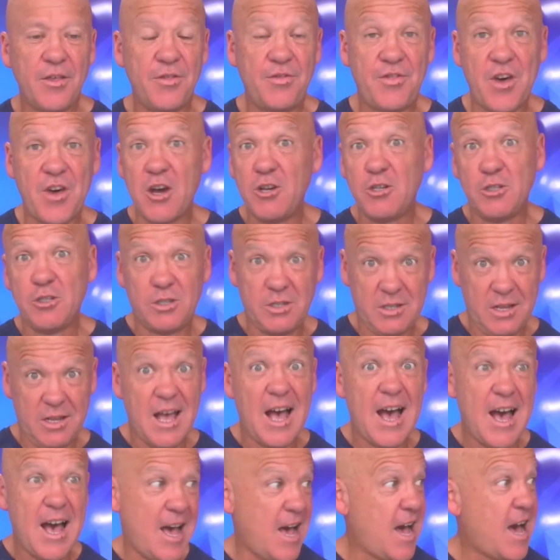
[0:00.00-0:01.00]
those
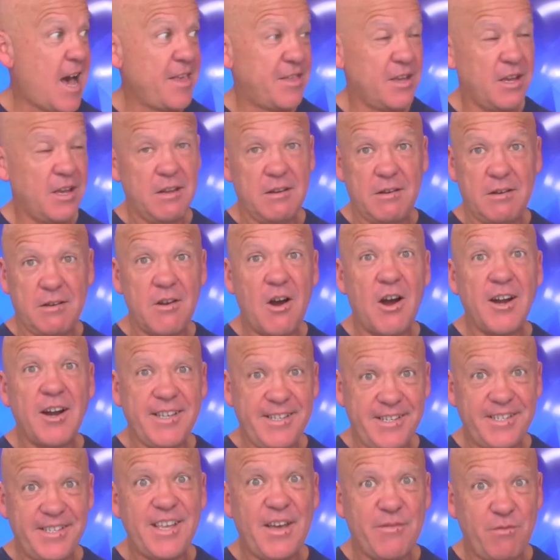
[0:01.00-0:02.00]
other
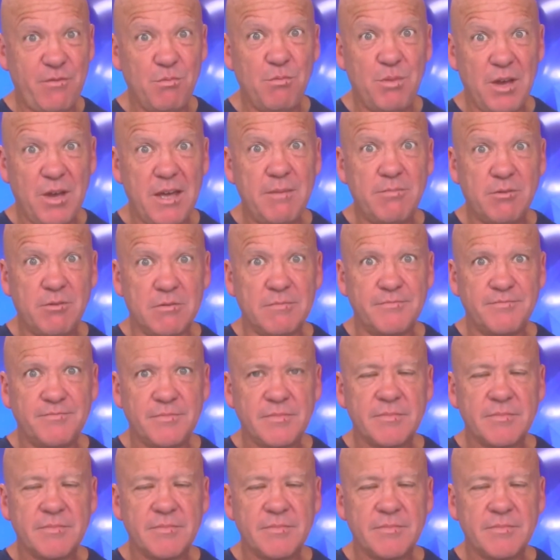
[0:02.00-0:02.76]
97 people.